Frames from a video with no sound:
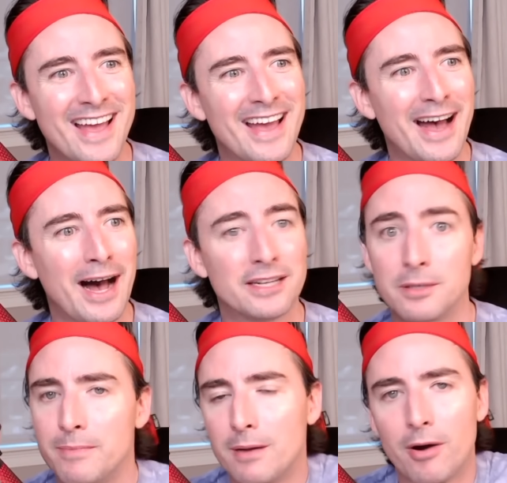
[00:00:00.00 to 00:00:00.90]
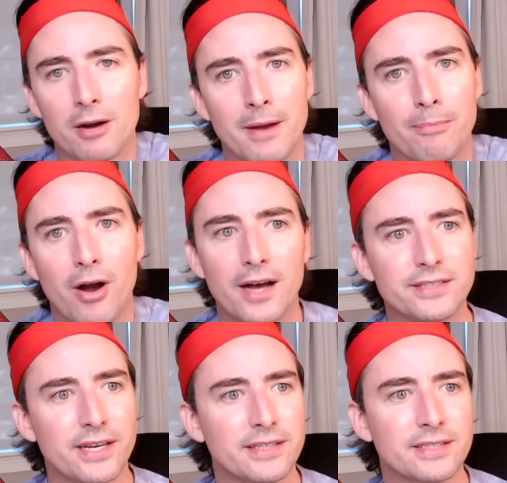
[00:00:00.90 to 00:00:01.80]
It's a big part of my
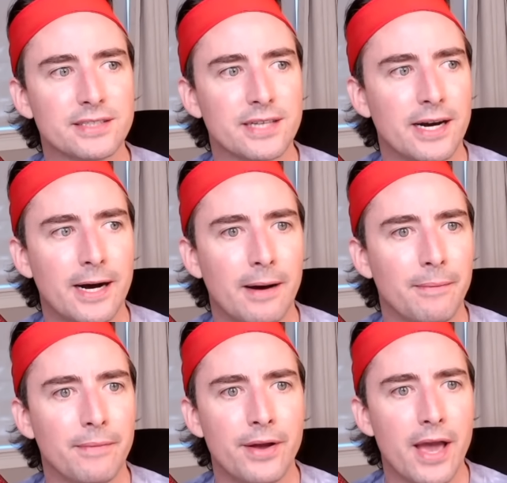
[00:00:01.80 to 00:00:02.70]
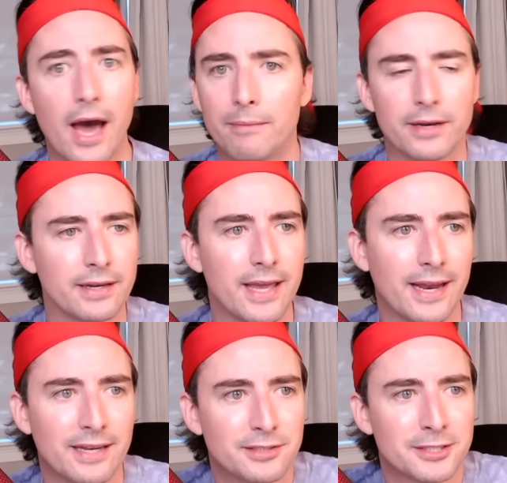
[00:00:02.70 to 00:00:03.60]
process. And
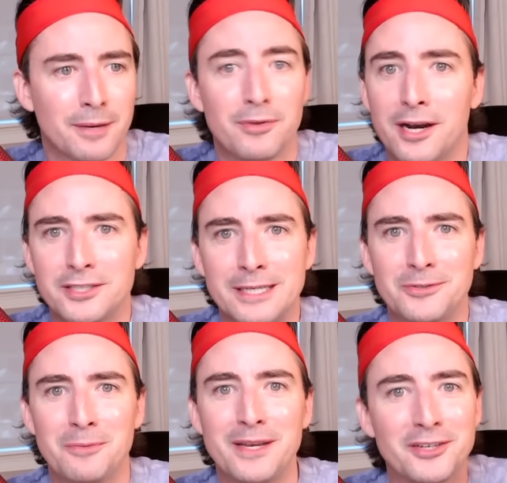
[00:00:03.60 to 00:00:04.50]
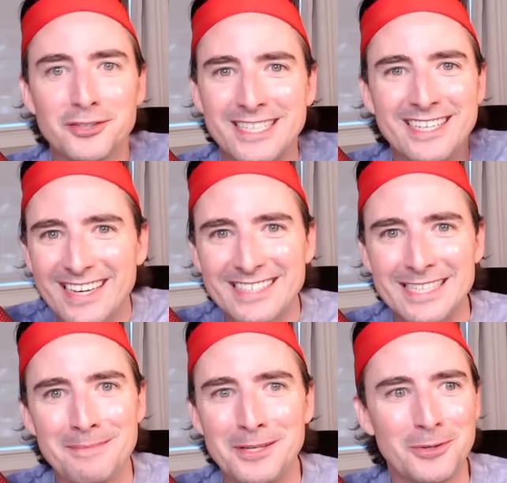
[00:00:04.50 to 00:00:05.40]
again, I'm not ashamed to admit it. You're going to
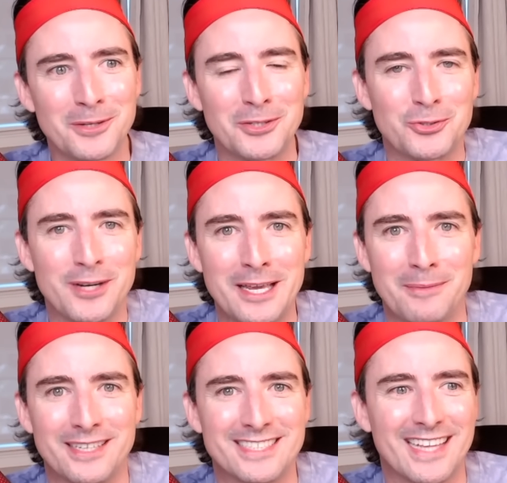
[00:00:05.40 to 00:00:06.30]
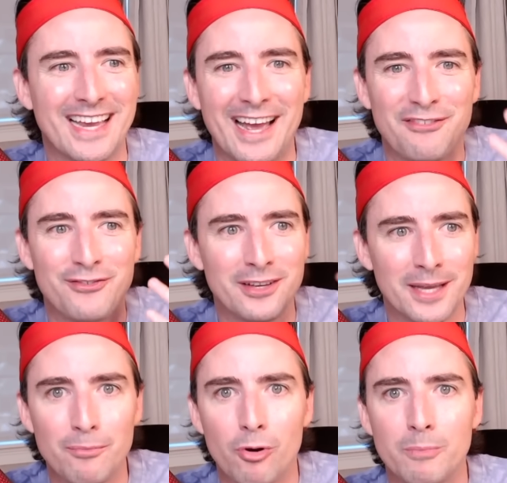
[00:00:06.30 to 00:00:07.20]
see me doing it in the stream. It's like, I feel
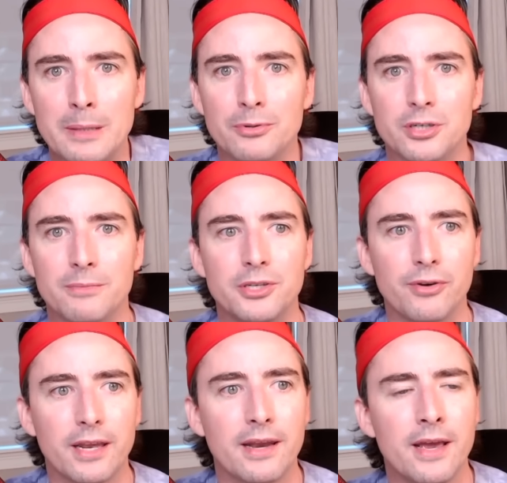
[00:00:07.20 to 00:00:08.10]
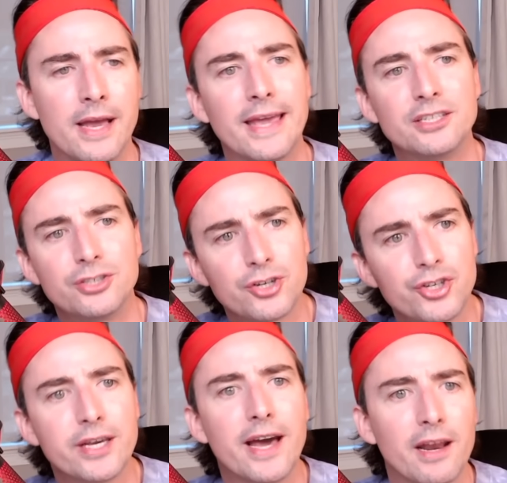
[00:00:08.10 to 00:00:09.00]
like more people should be doing it. It's
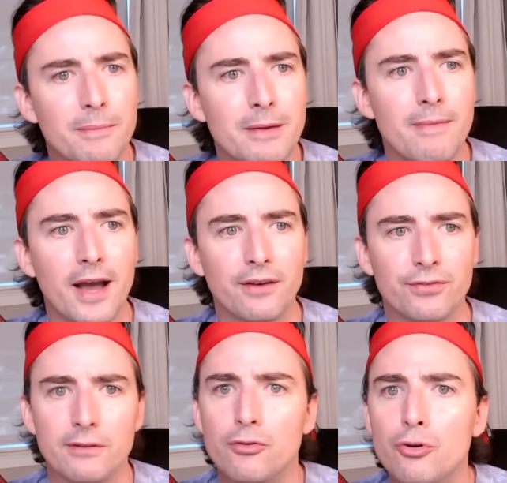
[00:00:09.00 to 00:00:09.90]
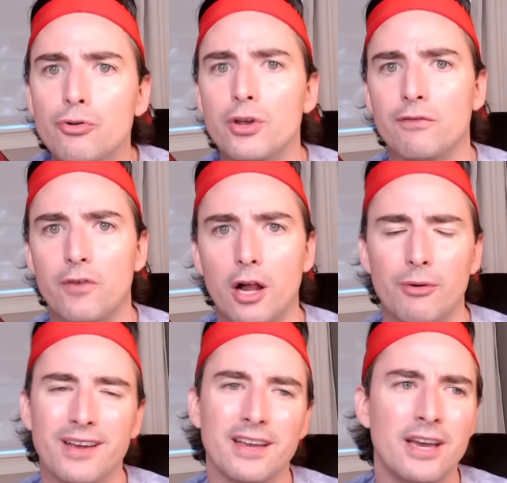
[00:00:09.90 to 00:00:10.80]
just, you got to be mindful of who you're
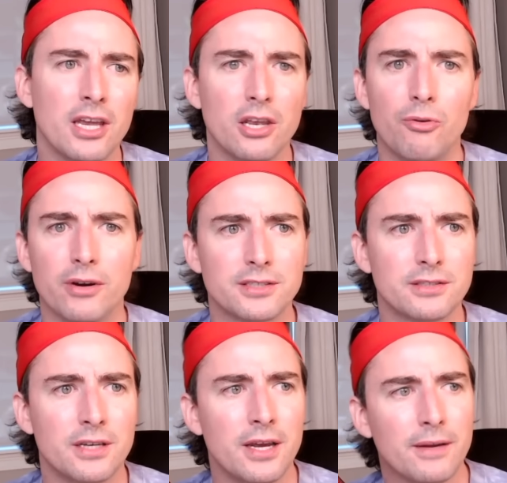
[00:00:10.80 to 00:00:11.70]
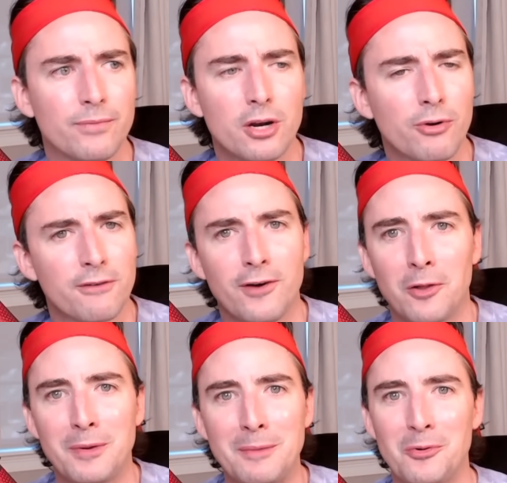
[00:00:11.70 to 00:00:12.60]
following. You don't want to
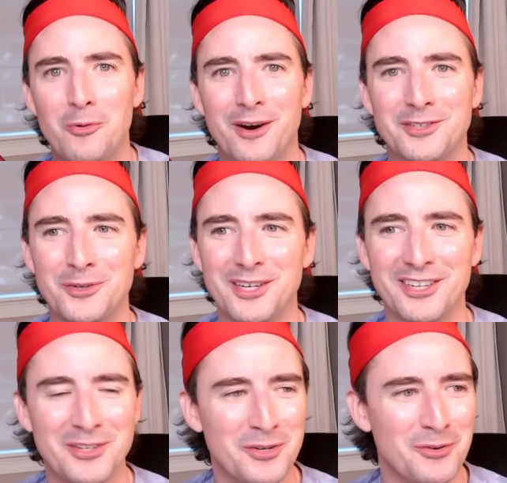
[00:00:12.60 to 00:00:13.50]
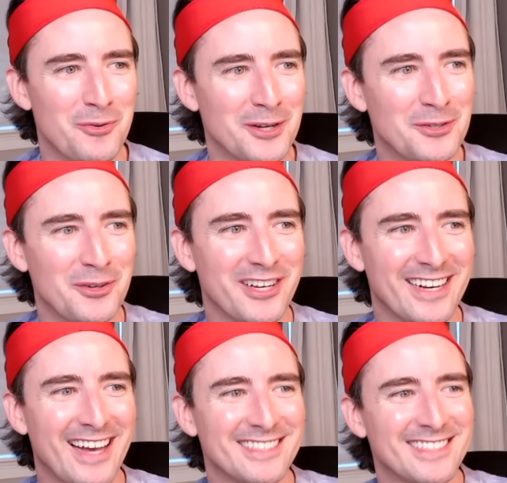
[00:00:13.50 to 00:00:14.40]
follow people who aren't doing good
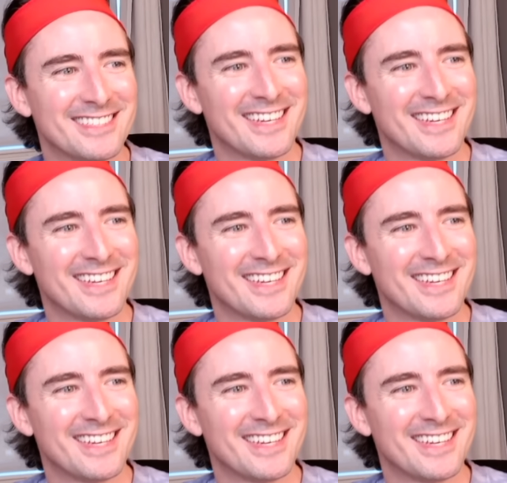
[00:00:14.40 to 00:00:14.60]
analysis.